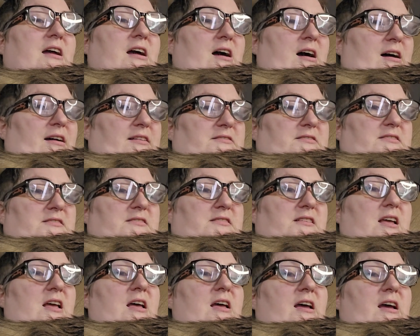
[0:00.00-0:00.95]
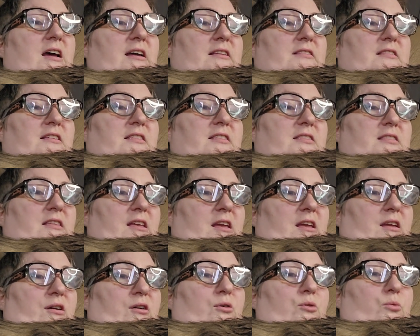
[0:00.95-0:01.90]
cuts at the
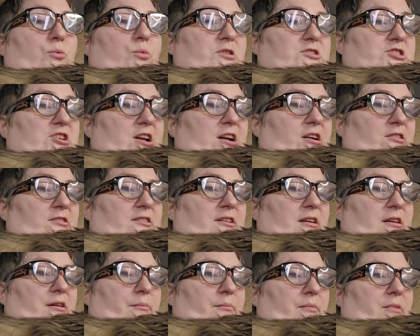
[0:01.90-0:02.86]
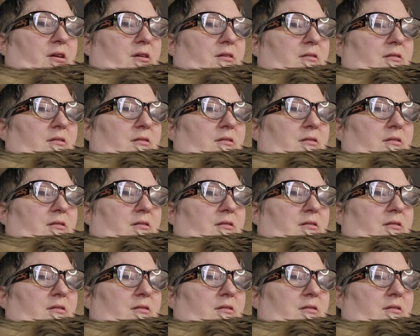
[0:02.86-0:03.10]
thing which held him